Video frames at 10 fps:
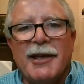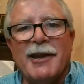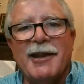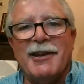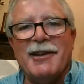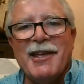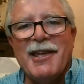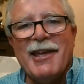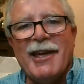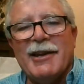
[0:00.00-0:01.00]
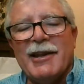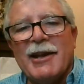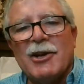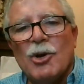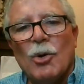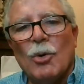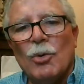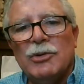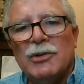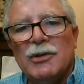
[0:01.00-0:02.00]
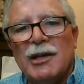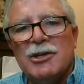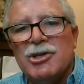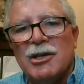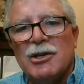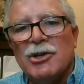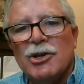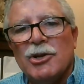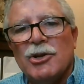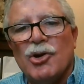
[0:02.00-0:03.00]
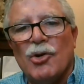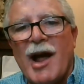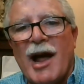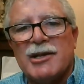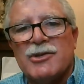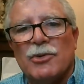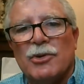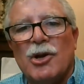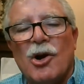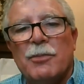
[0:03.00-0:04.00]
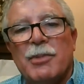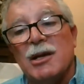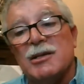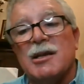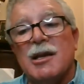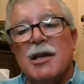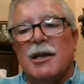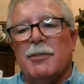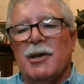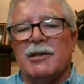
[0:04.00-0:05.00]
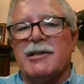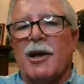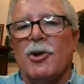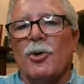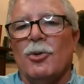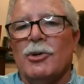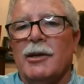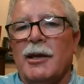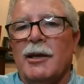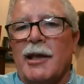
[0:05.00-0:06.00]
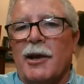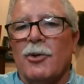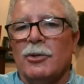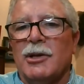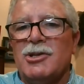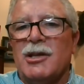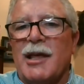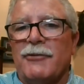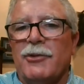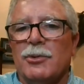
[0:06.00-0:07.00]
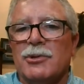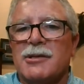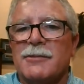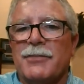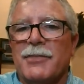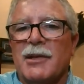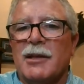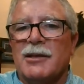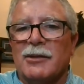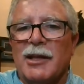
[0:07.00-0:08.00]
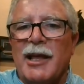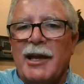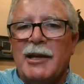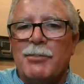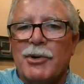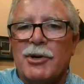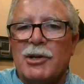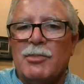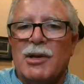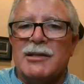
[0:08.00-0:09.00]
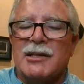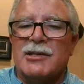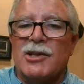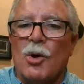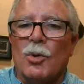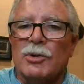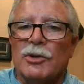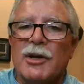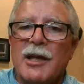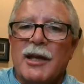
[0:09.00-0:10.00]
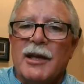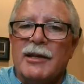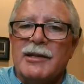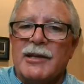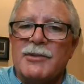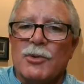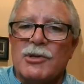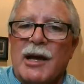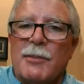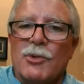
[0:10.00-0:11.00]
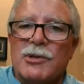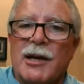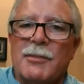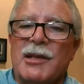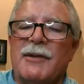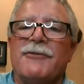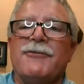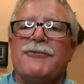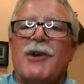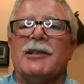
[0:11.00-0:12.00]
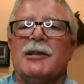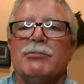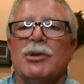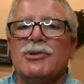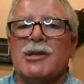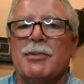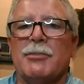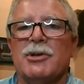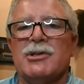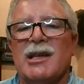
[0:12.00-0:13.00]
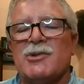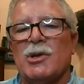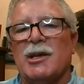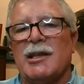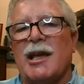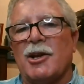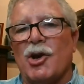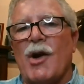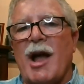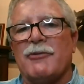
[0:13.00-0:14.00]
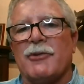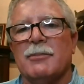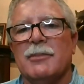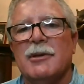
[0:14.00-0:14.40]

and and that cold engine cracks really hard because because that cold that cold engine that fuels delayed burning because it's colder and it takes more time more time and then it finally blows up and burns and that's where you get that crack from